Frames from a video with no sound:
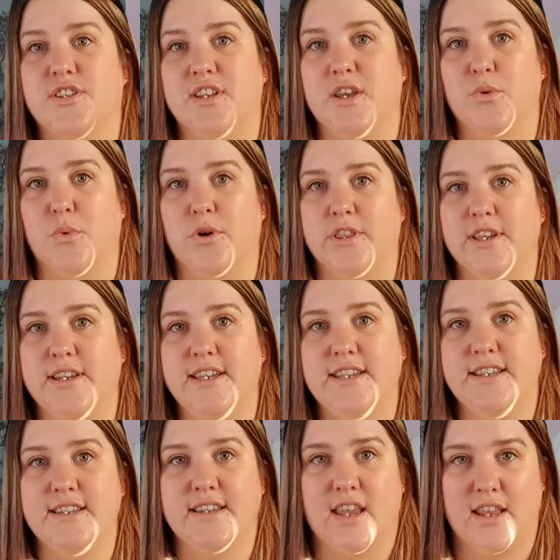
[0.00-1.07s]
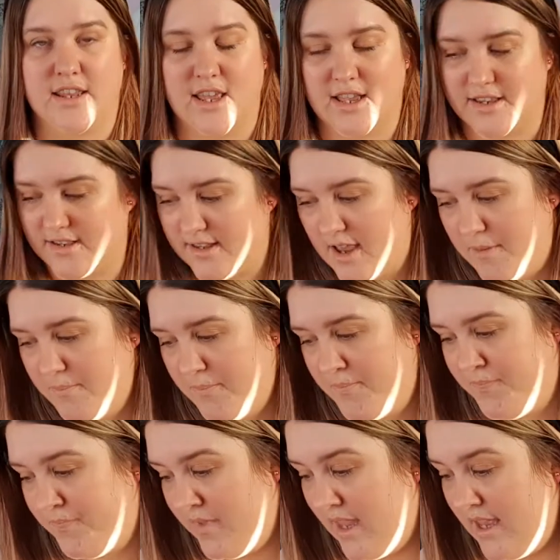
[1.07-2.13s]
take what they need, and that's them.
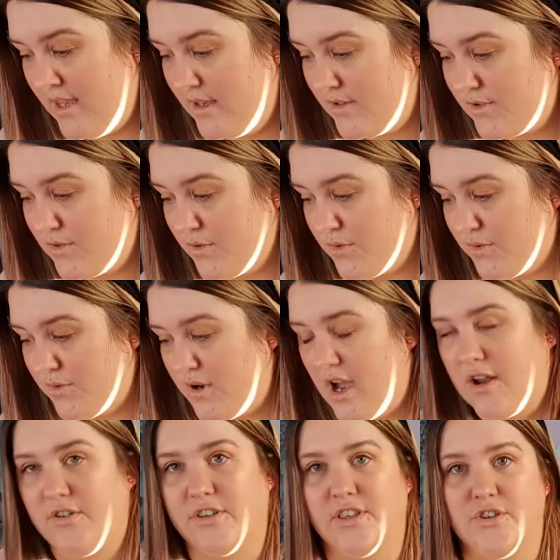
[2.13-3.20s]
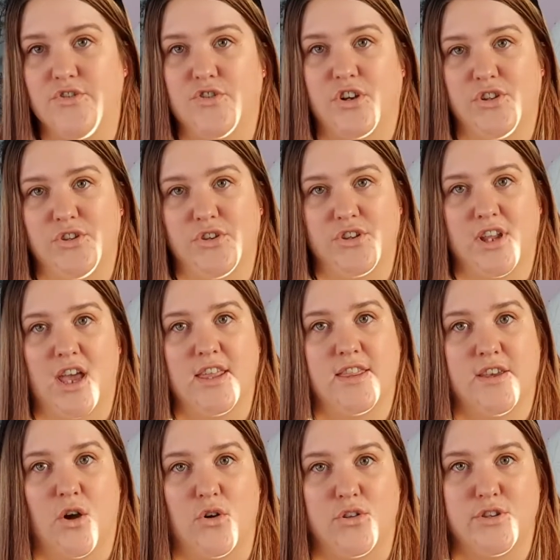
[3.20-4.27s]
So I really enjoyed doing that,
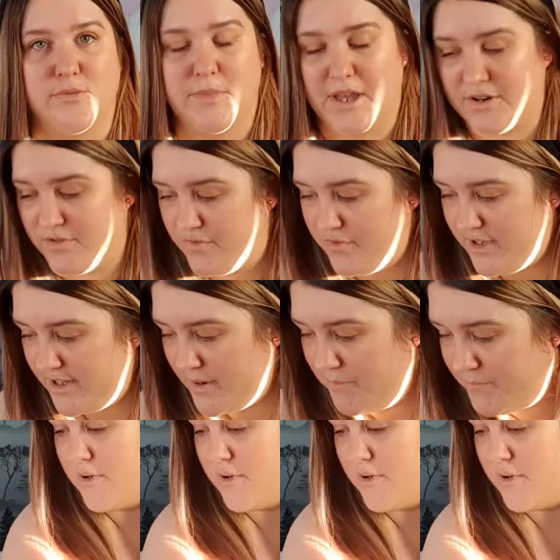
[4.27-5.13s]
the on-demand feeding